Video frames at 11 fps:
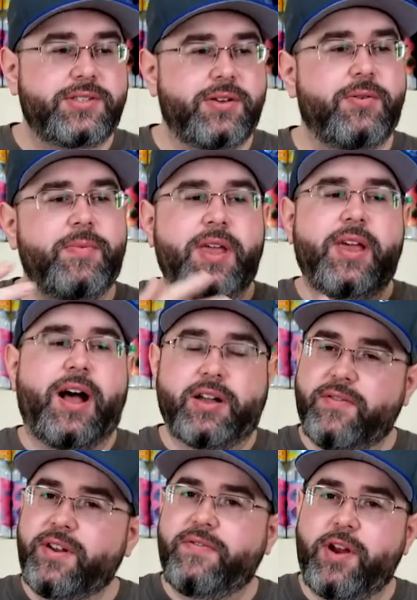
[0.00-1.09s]
So I'll
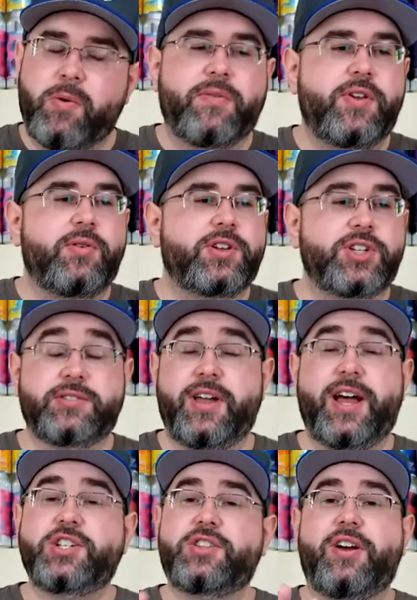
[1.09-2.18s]
give it a fair review. It's just,
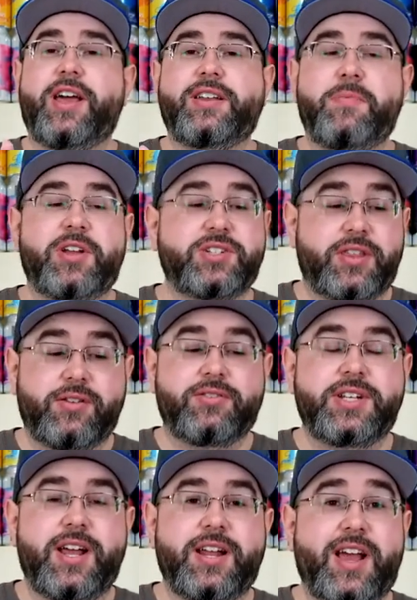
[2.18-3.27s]
I just thought I had to mention that.
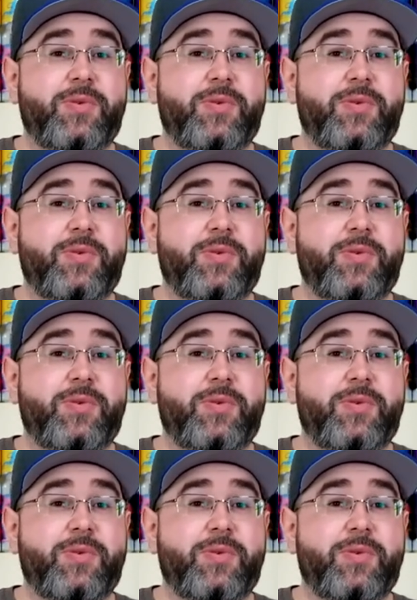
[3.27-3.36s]
$13.99.